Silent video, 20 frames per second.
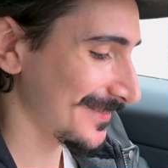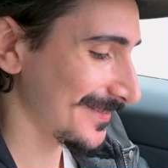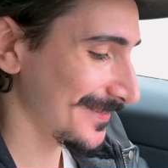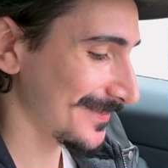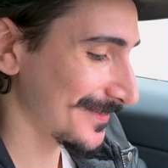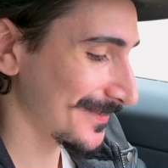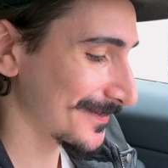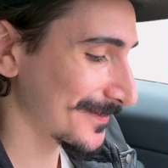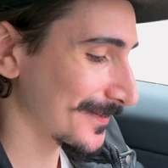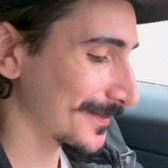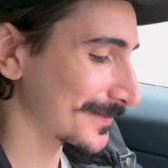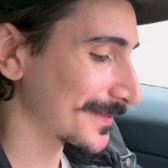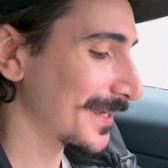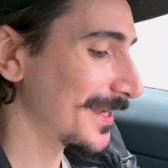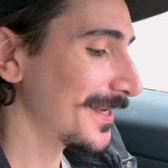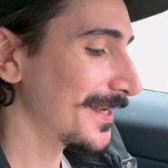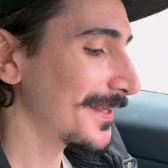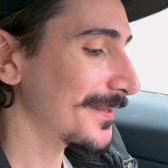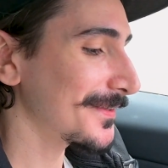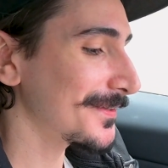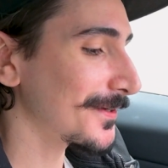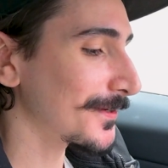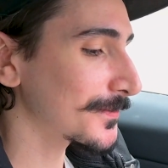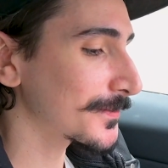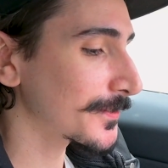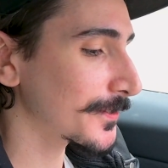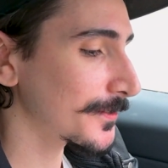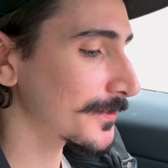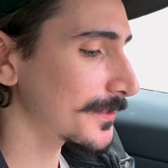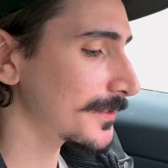Jesus Christ. The
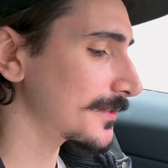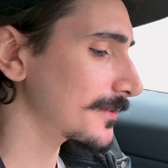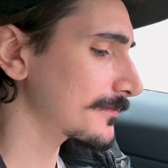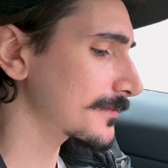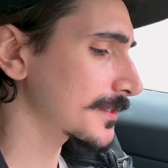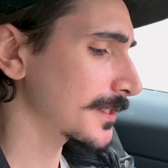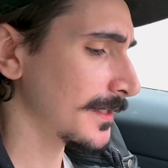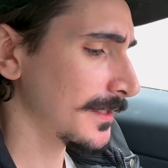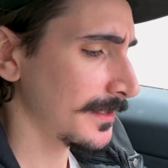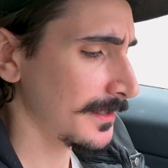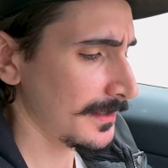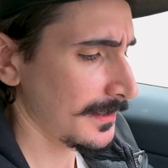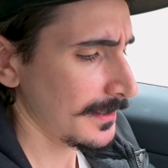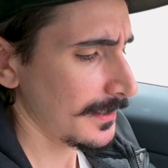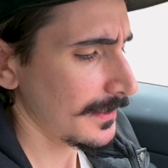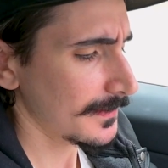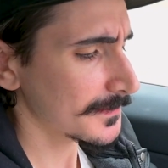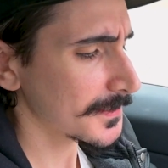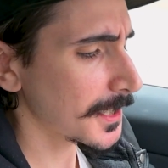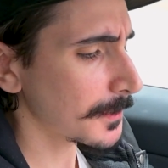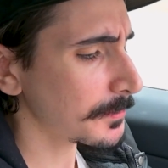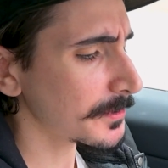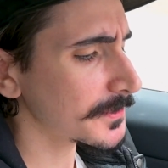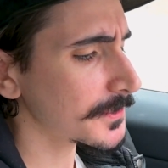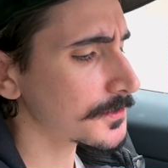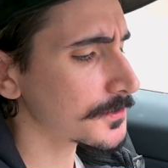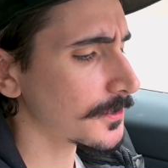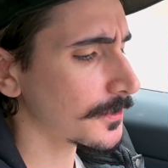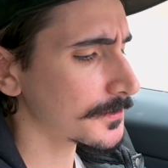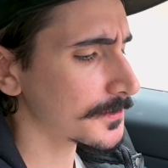alternatives topping
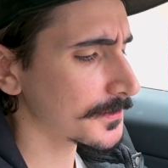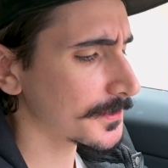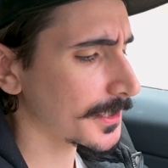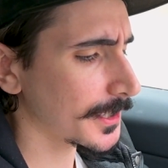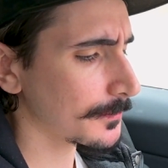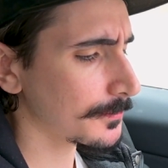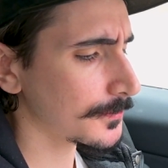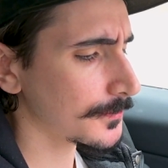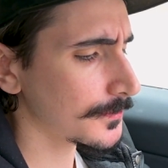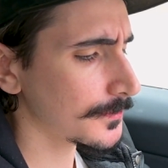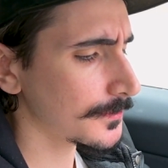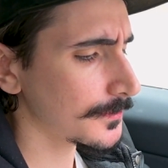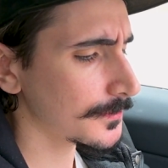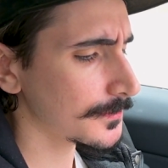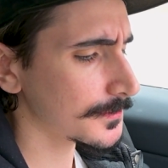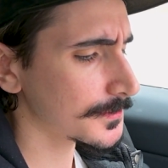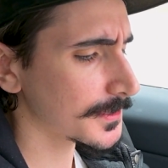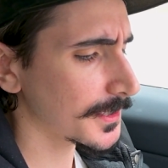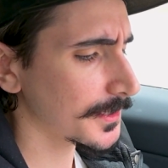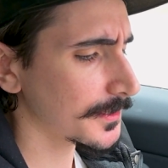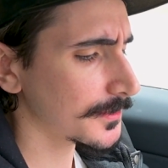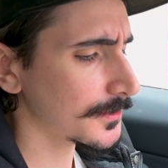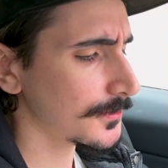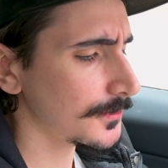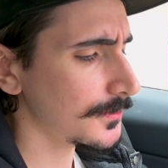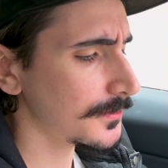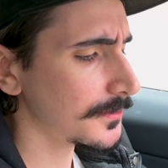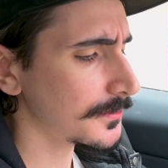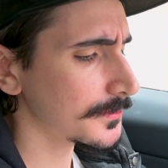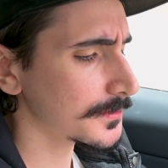the charts on Apple's and
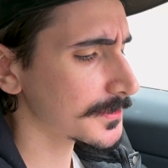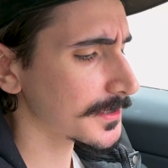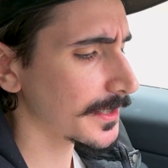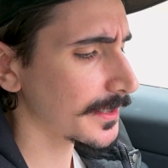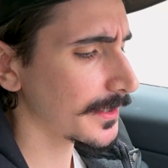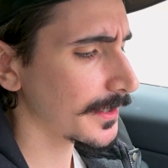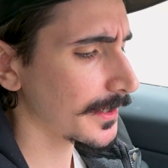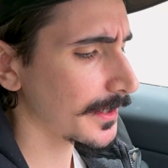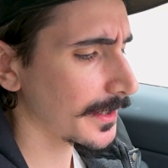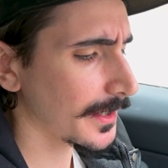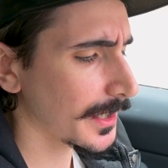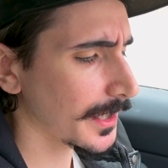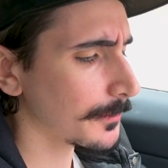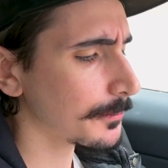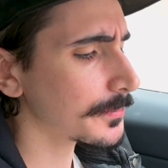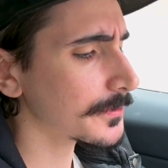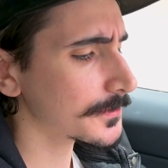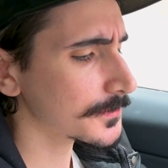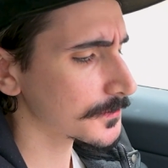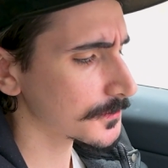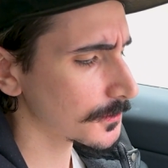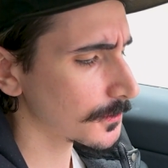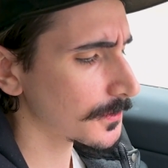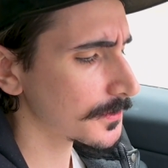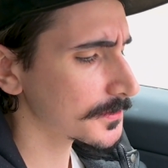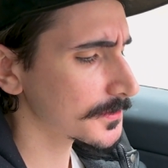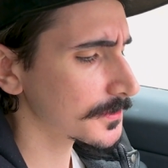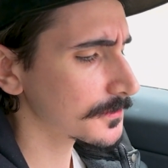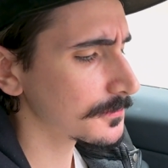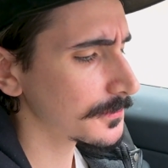Google's app
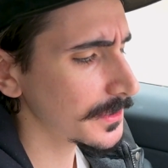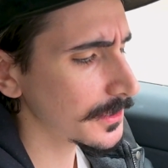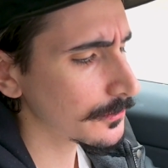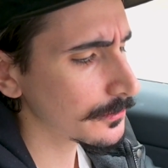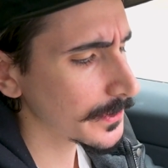stores this week.